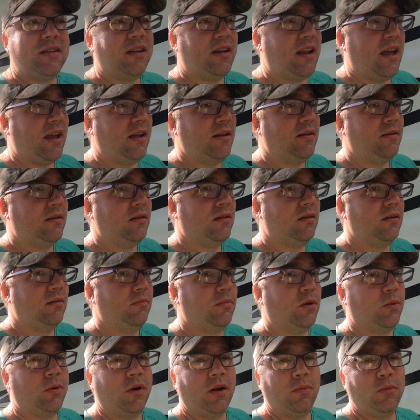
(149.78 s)
today.
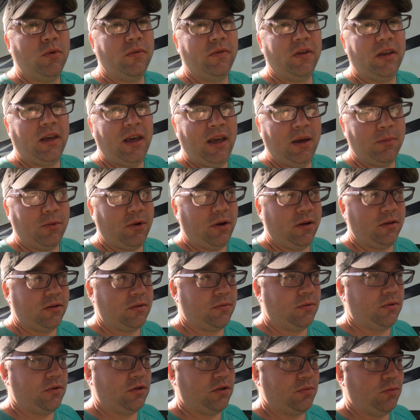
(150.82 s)
But we're not moving campgrounds,
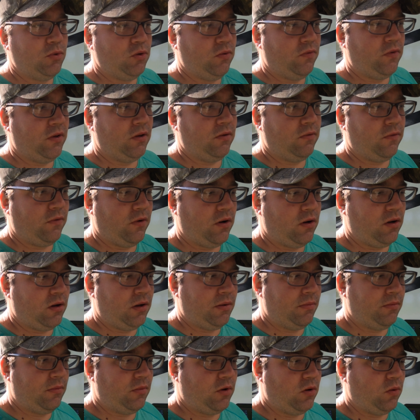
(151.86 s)
we're just moving
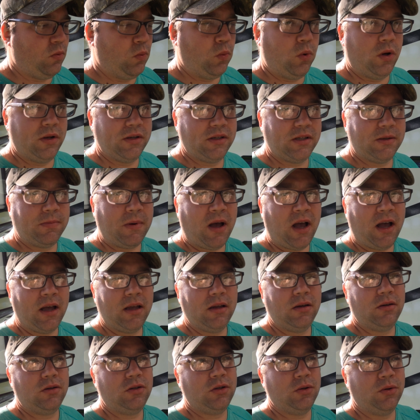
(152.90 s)
from one
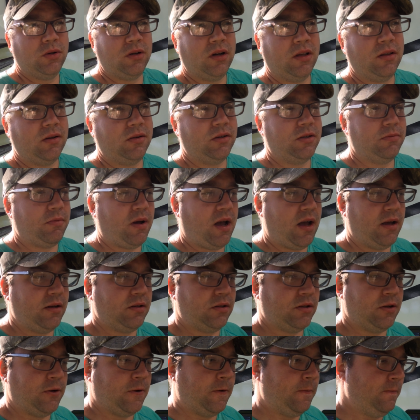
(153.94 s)
spot to another spot.
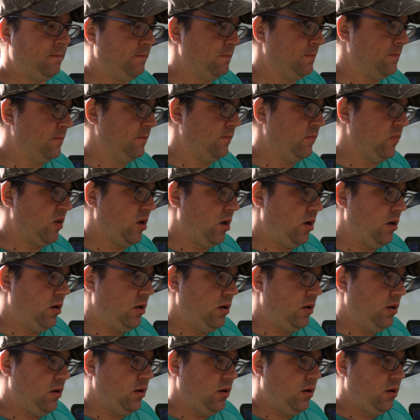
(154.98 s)
So
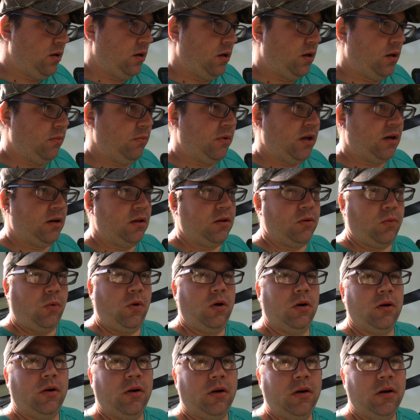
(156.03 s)
I'm getting the
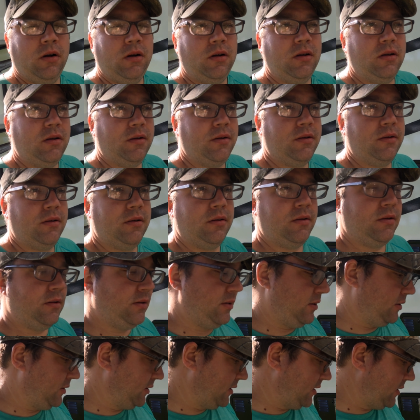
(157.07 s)
water
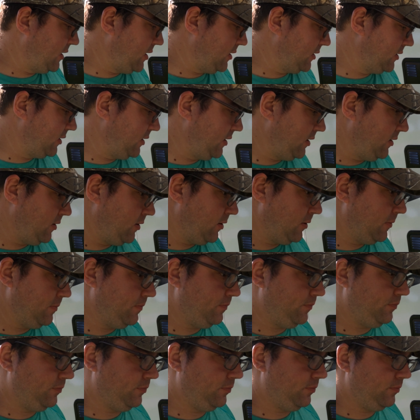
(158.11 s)
disconnected here,
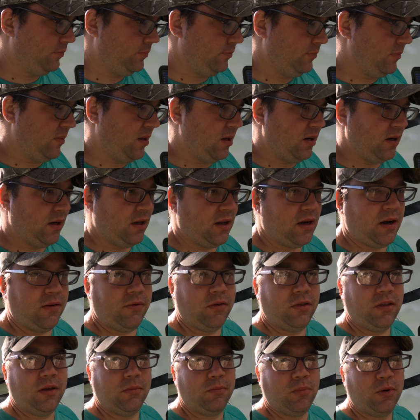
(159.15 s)
gonna get
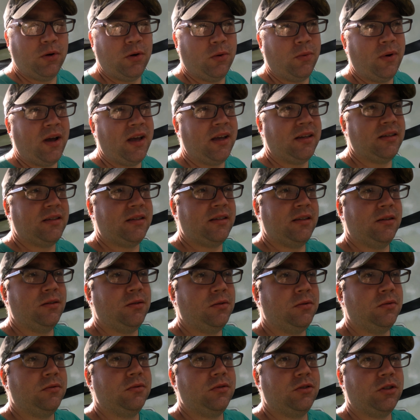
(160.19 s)
everything put away.
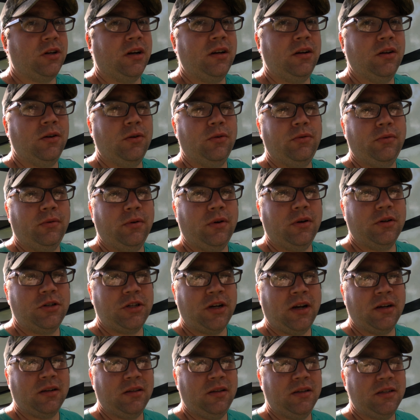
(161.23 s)
Still trying to go through our
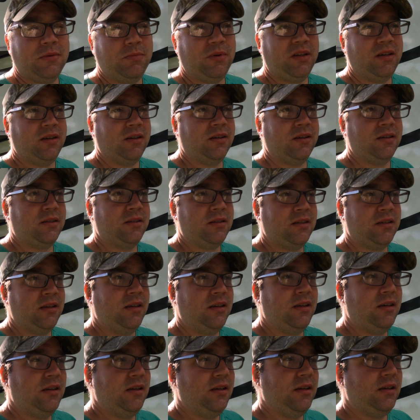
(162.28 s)
checklist, because
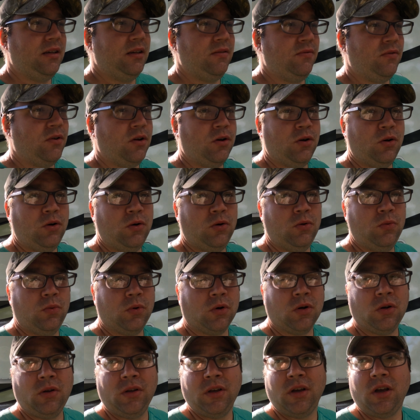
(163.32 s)
even though
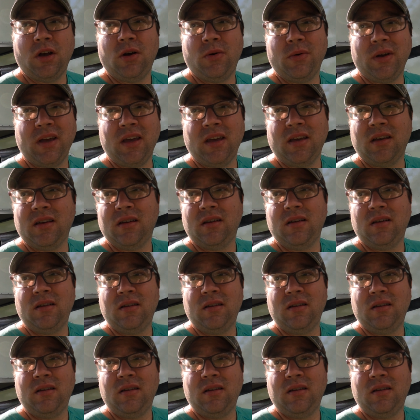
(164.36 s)
we're only going